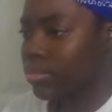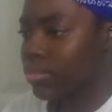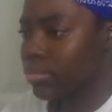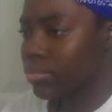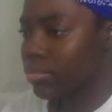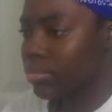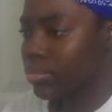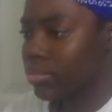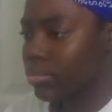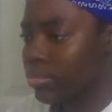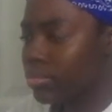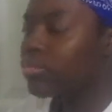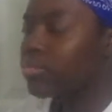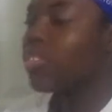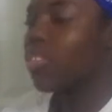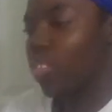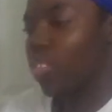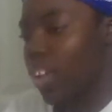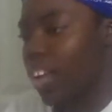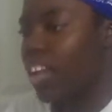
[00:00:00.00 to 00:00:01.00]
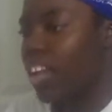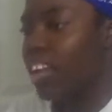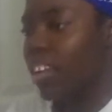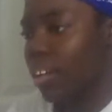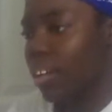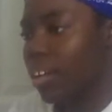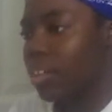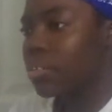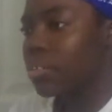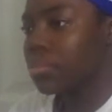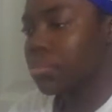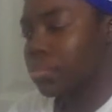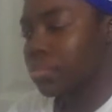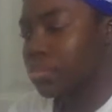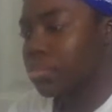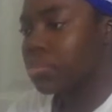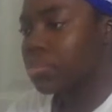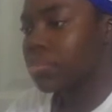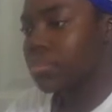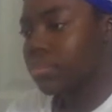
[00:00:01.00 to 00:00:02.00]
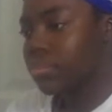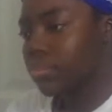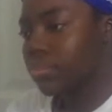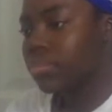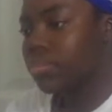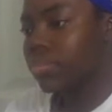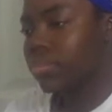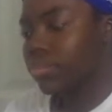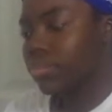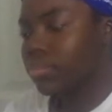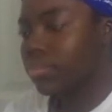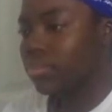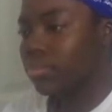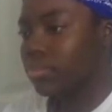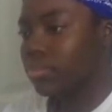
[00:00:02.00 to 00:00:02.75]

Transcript: Yeah. Okay. shopping spree.